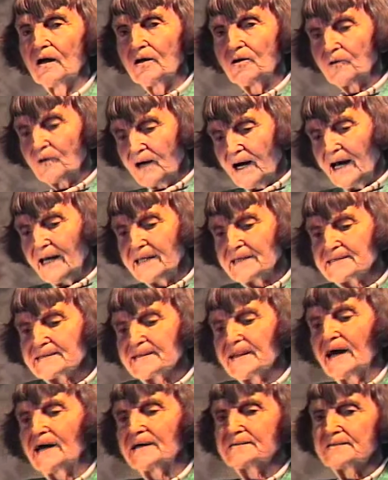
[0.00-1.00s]
You cut it,
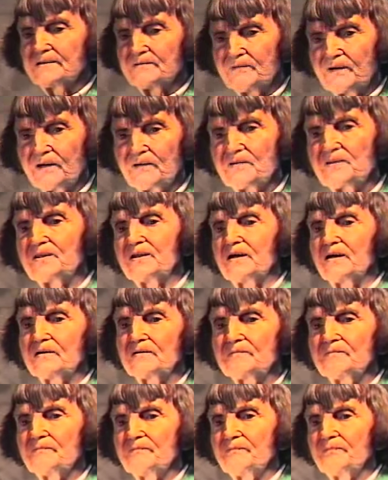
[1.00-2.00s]
slice it very
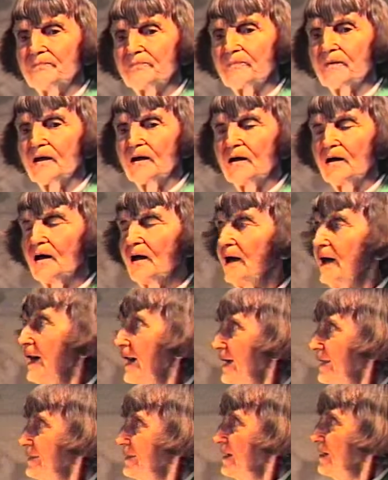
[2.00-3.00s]
thin,
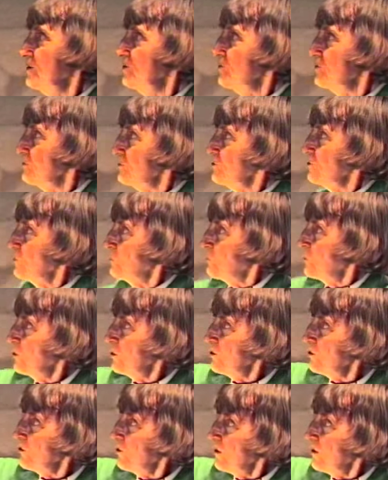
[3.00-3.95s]
and then you, you put it